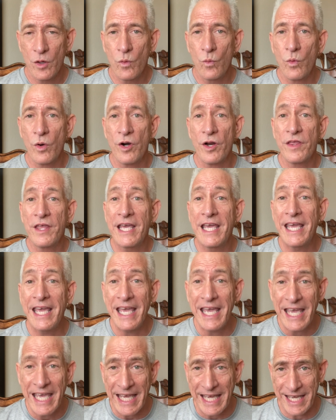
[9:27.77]
Where
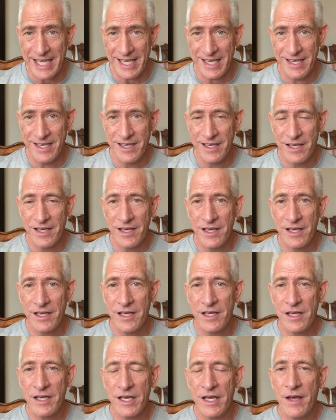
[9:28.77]
he
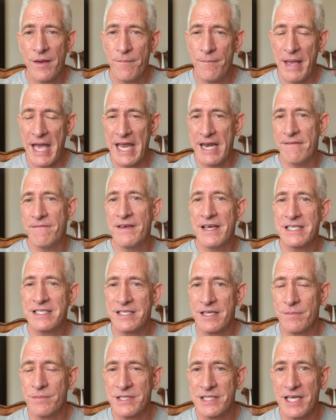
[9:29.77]
manifests
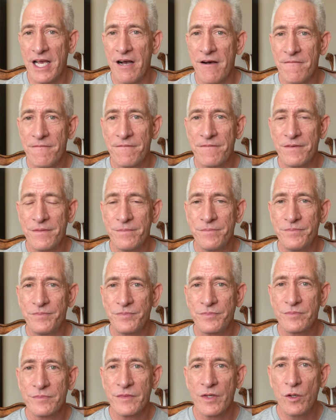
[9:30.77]
himself,
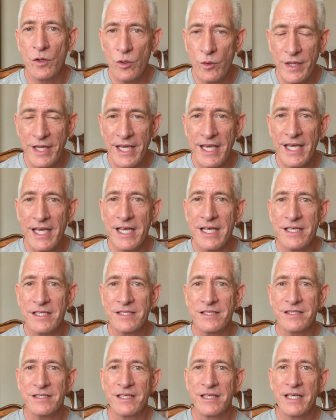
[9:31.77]
who he
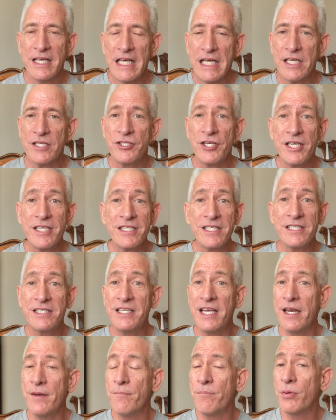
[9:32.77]
is. Jesus
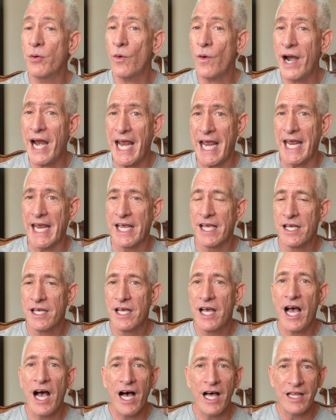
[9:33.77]
didn't pray
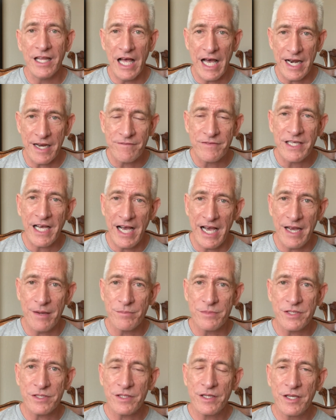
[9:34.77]
a lot of
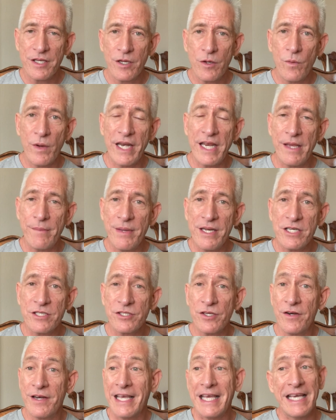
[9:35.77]
times when he
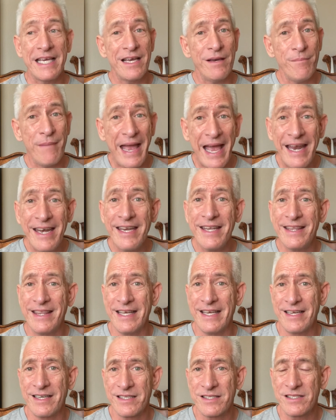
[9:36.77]
ministered. He commanded
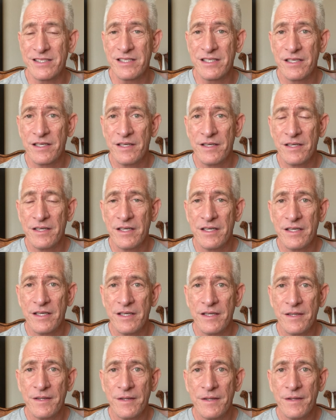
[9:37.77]
things.
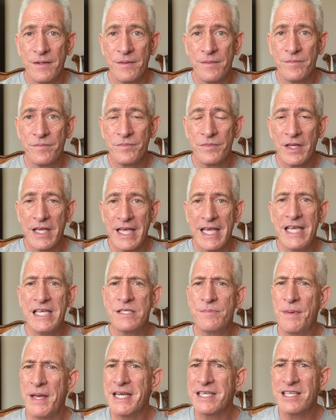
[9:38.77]
He
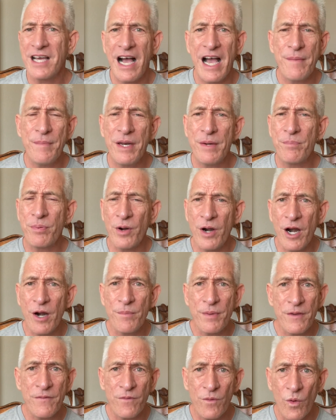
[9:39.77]
spent time in prayer
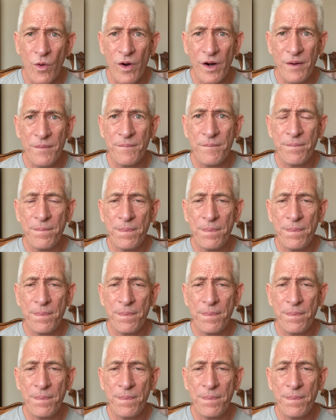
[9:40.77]
before.